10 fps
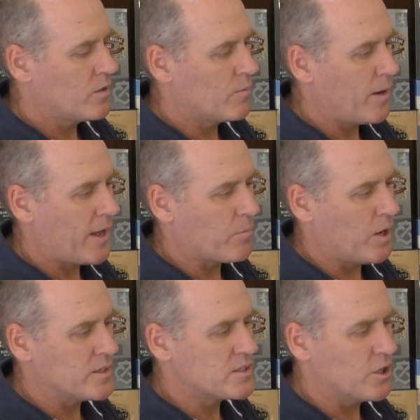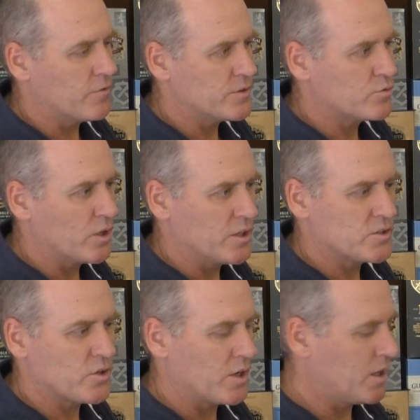black by itself has really
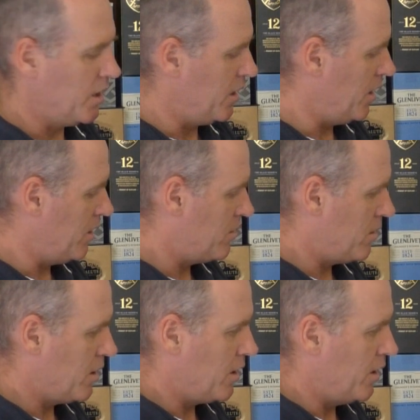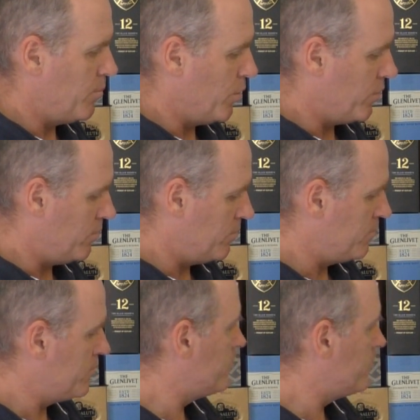just got a clear bottle.